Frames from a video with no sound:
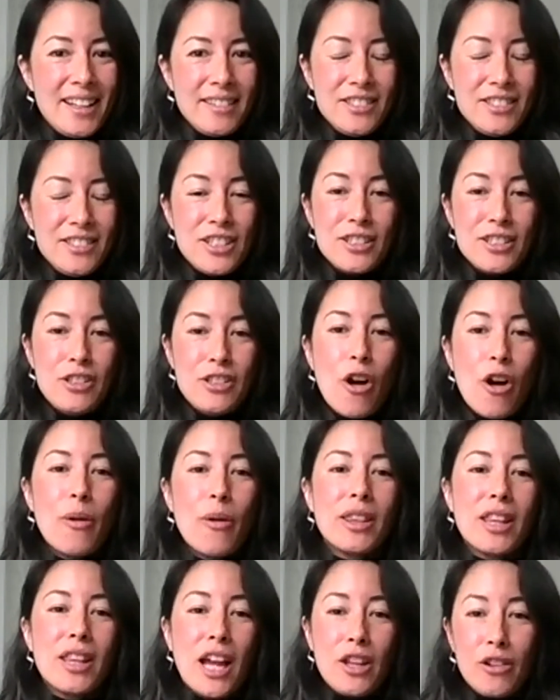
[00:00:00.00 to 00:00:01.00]
Just knowing
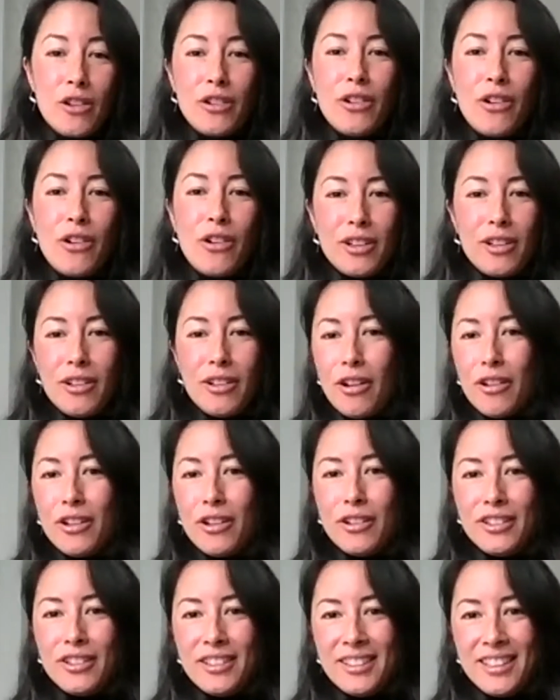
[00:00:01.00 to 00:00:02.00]
that you're not
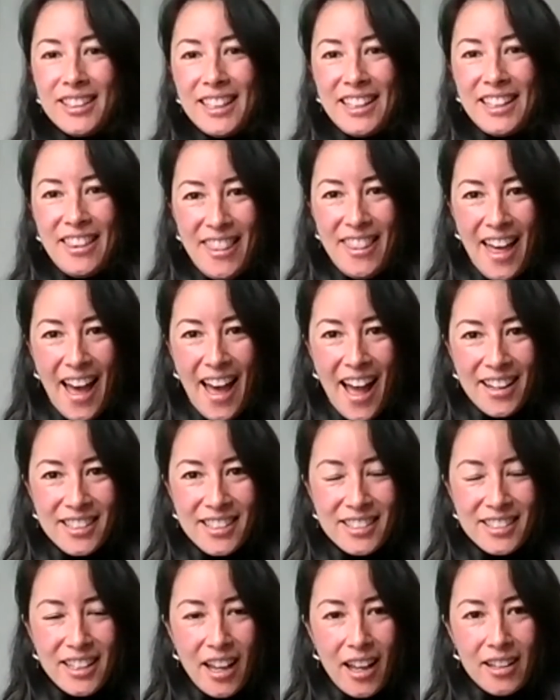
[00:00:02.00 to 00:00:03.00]
alone in that
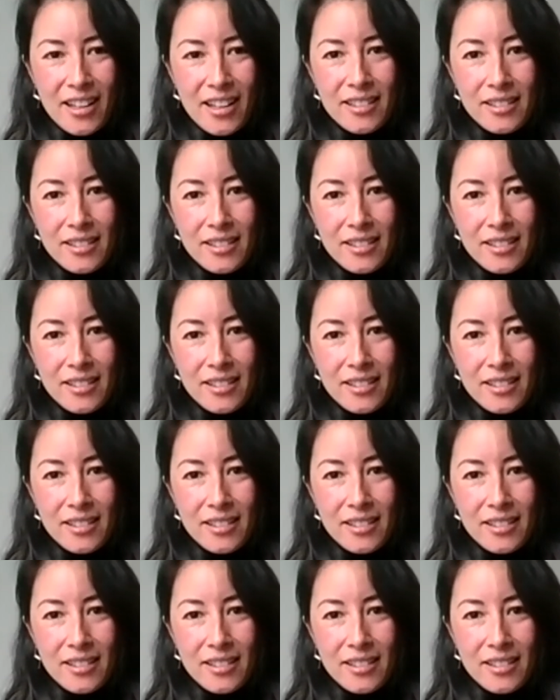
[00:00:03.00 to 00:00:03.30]
can